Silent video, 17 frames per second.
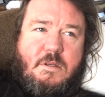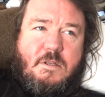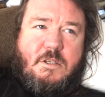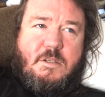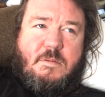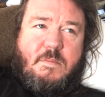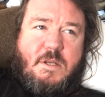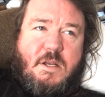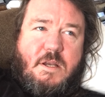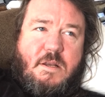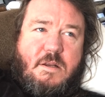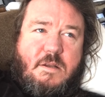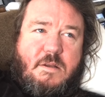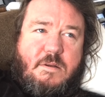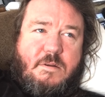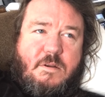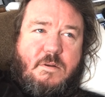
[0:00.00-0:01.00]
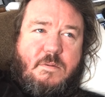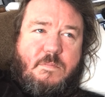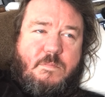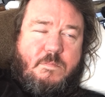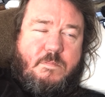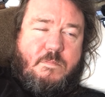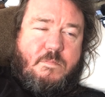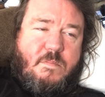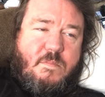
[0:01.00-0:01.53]
some kind of
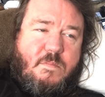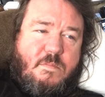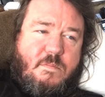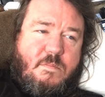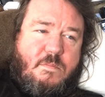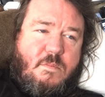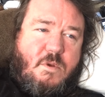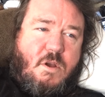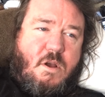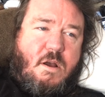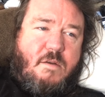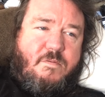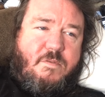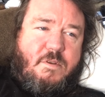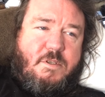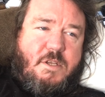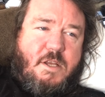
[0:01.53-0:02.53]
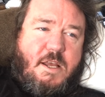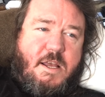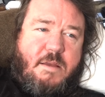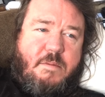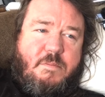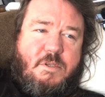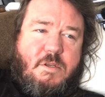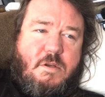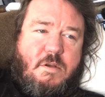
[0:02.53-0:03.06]
awful
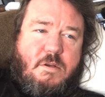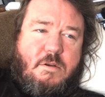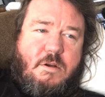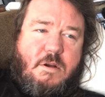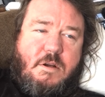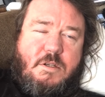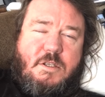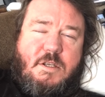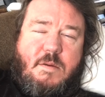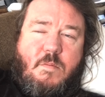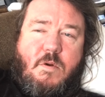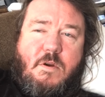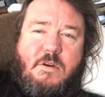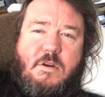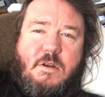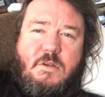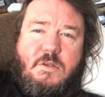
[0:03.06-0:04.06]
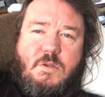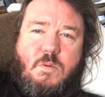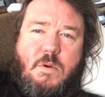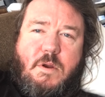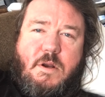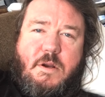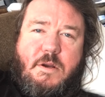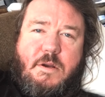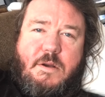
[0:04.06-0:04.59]
times that are somewhere on
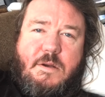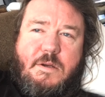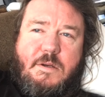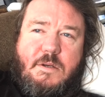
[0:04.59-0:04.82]
Twitter.